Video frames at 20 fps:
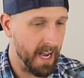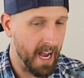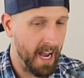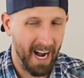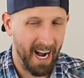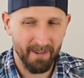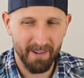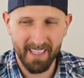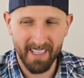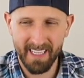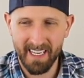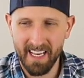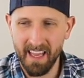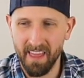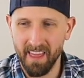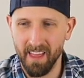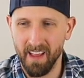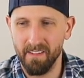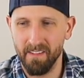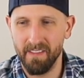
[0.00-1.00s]
I really
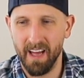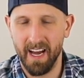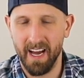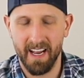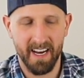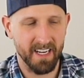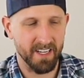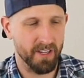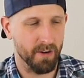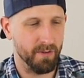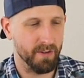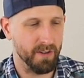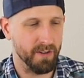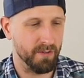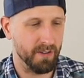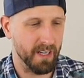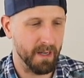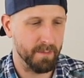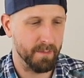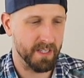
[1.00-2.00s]
didn't love that Antonio
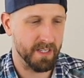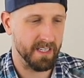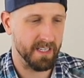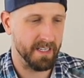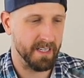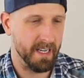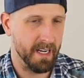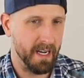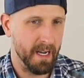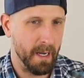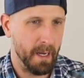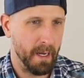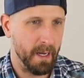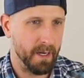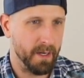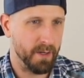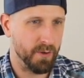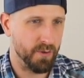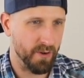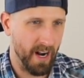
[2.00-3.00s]
Gibson
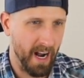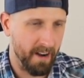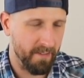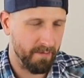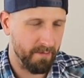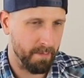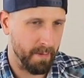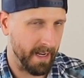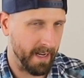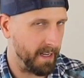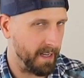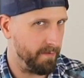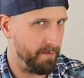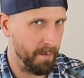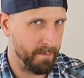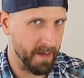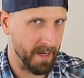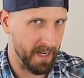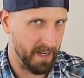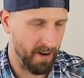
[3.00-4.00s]
draft pick, if
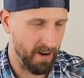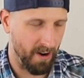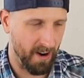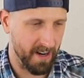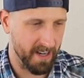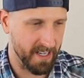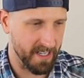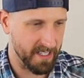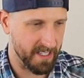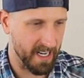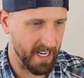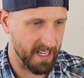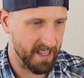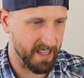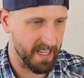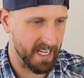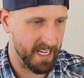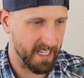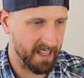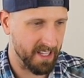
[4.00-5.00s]
I'm being honest. I
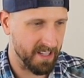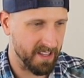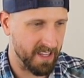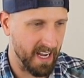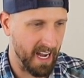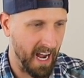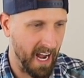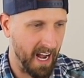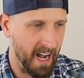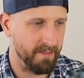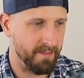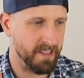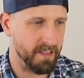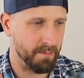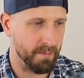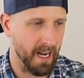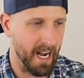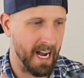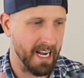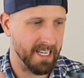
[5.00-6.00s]
think that they have
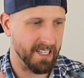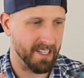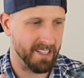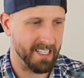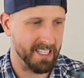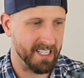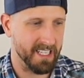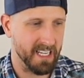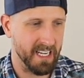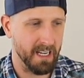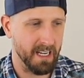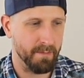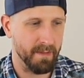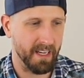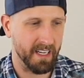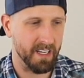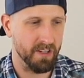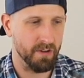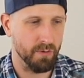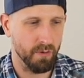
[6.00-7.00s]
some guys on this team
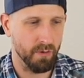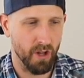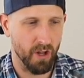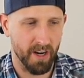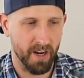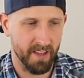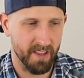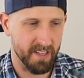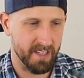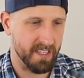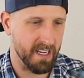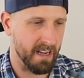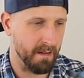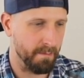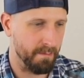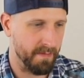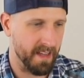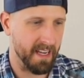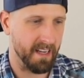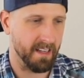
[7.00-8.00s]
that can do a lot of the
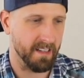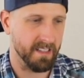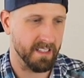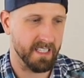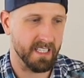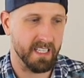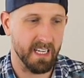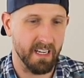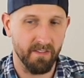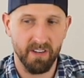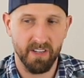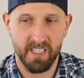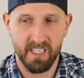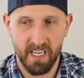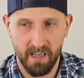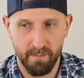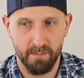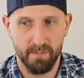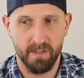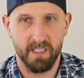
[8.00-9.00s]
same things. Steven
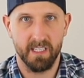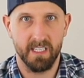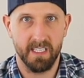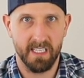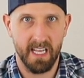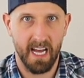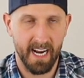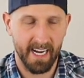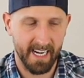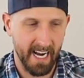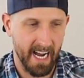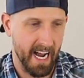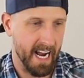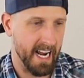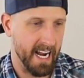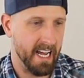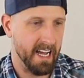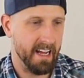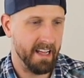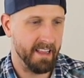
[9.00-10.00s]
Sims is that
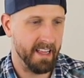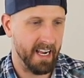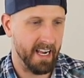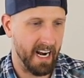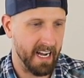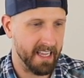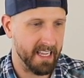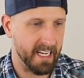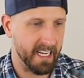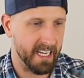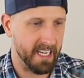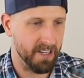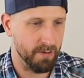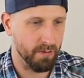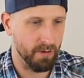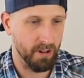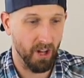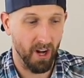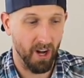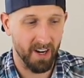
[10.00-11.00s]
guy that I think can
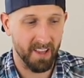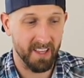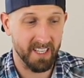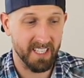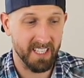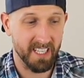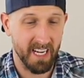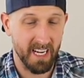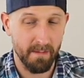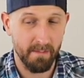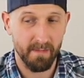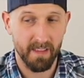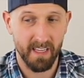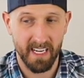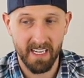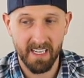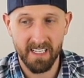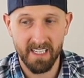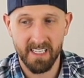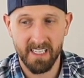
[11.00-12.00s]
do a lot of the same
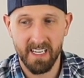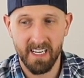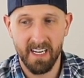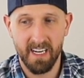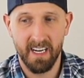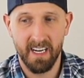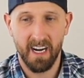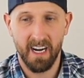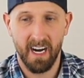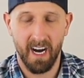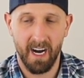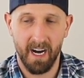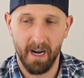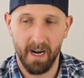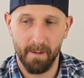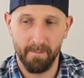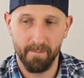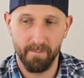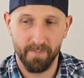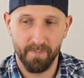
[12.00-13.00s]
things.
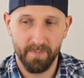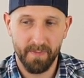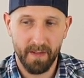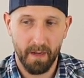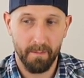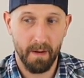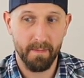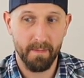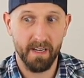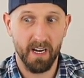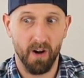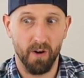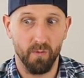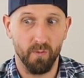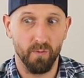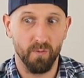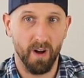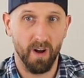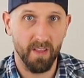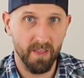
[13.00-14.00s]
Maybe
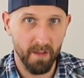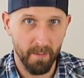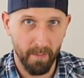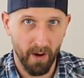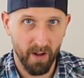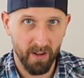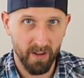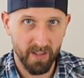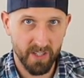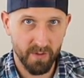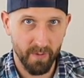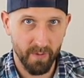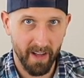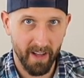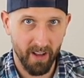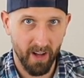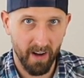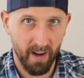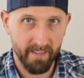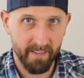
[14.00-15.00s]
not run the ball as
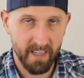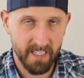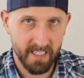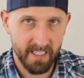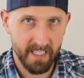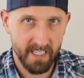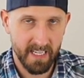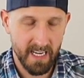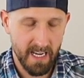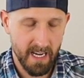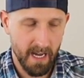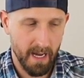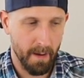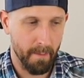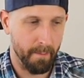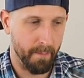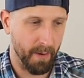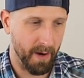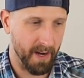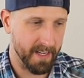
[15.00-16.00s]
well, obviously,
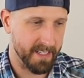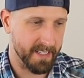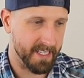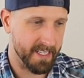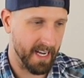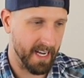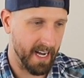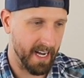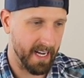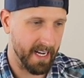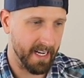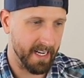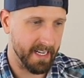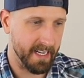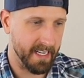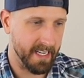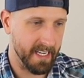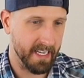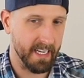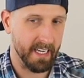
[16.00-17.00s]
but
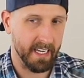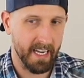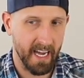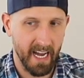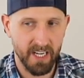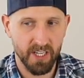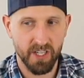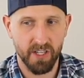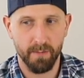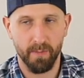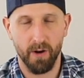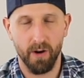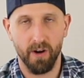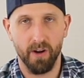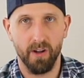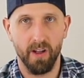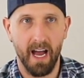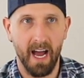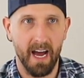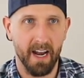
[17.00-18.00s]
he can catch the
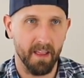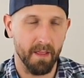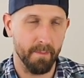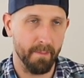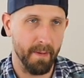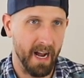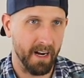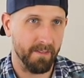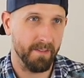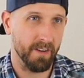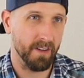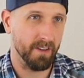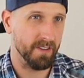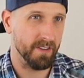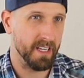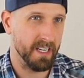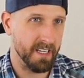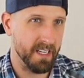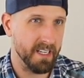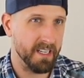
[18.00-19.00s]
ball out of the backfield. And
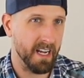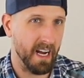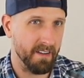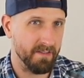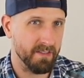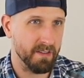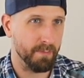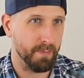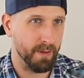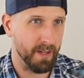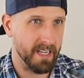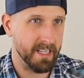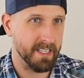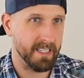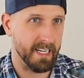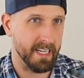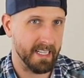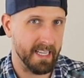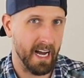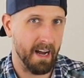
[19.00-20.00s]
they did have some plays
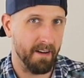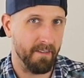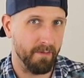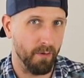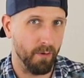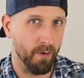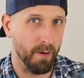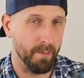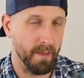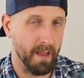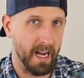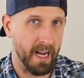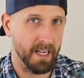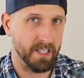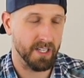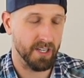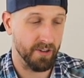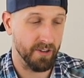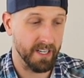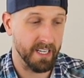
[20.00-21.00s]
like that for him
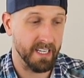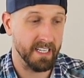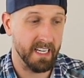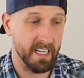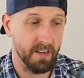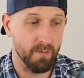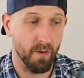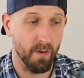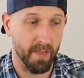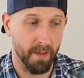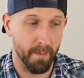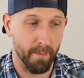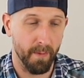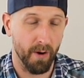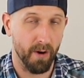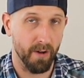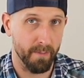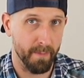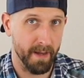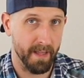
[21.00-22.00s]
last year, and he did run the
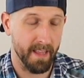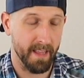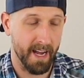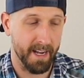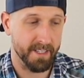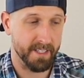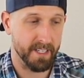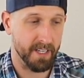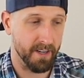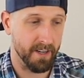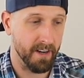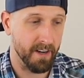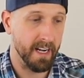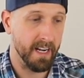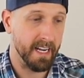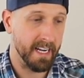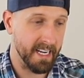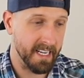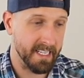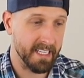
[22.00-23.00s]
ball a bit last year.
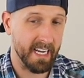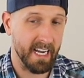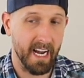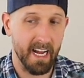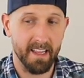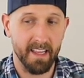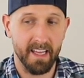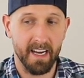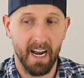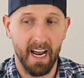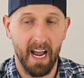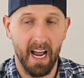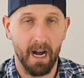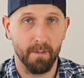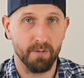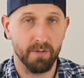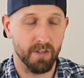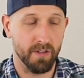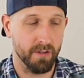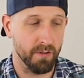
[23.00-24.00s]
He's a guy that I
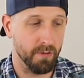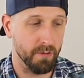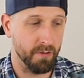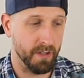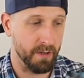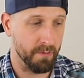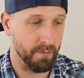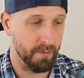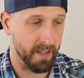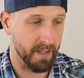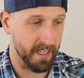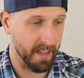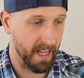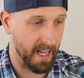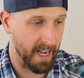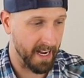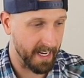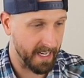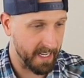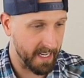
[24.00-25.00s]
absolutely really
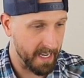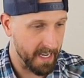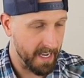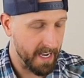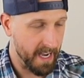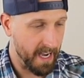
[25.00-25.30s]
like.